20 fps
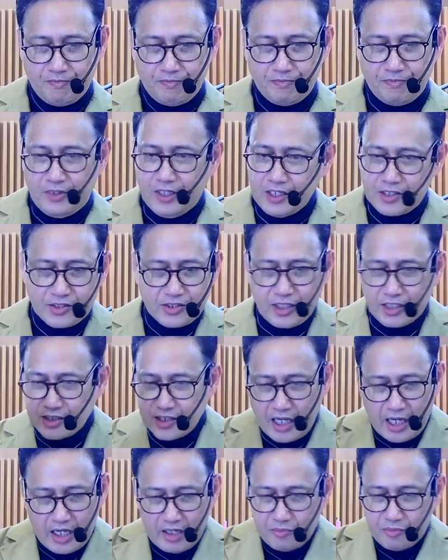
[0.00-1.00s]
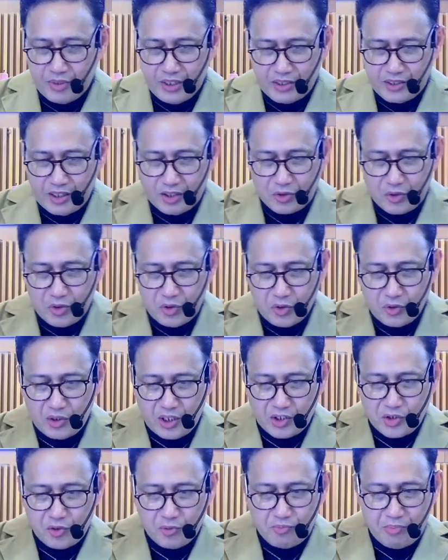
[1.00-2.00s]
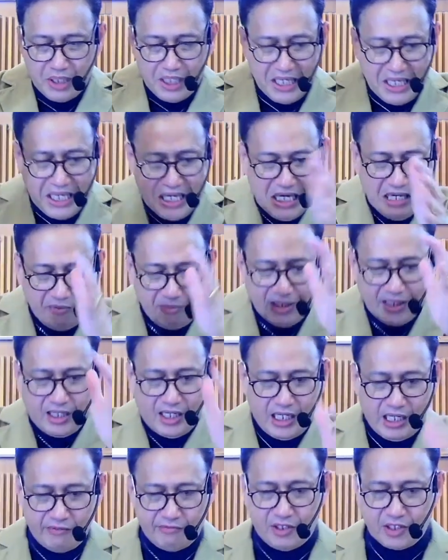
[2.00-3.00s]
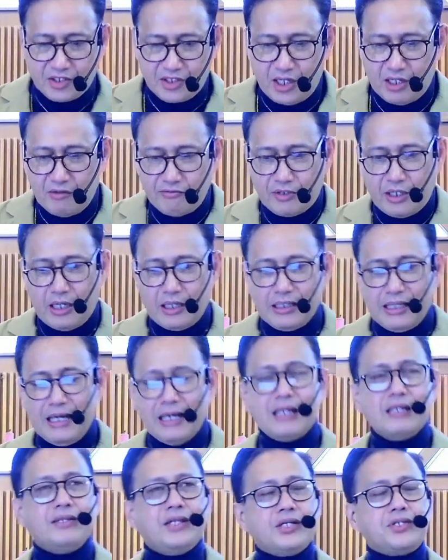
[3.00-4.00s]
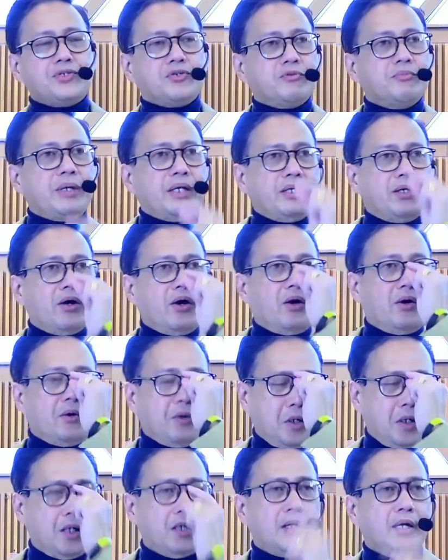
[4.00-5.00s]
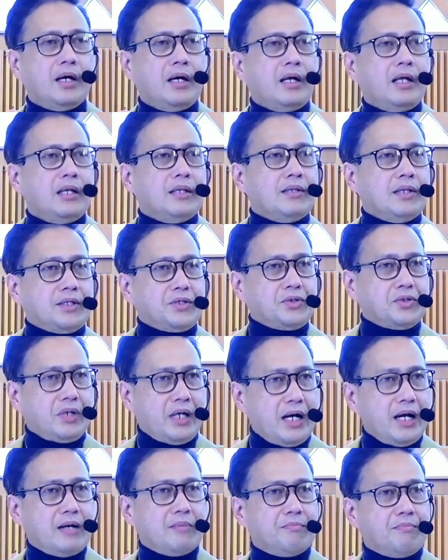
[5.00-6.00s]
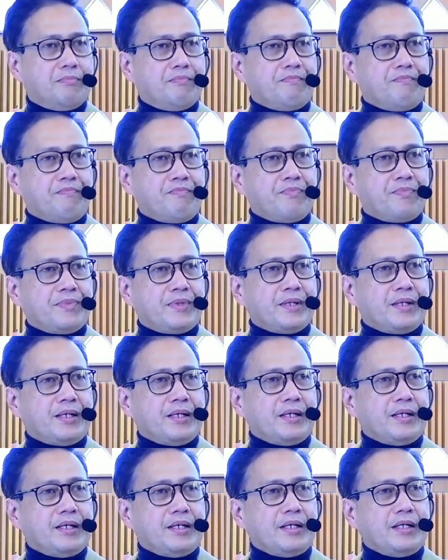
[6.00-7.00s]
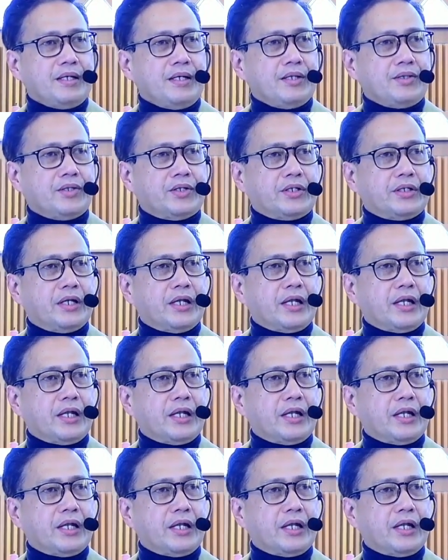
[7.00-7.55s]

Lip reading: These things I have written to you that you believe in the name of the Son of God, that you may know that you have eternal